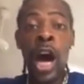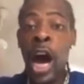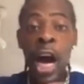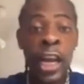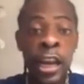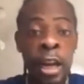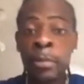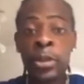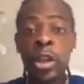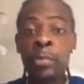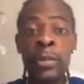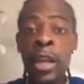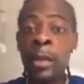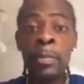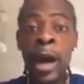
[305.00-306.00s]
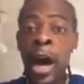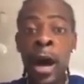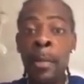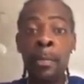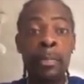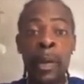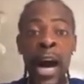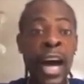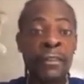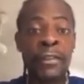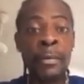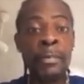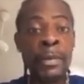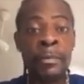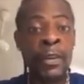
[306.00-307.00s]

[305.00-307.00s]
all of them something that part for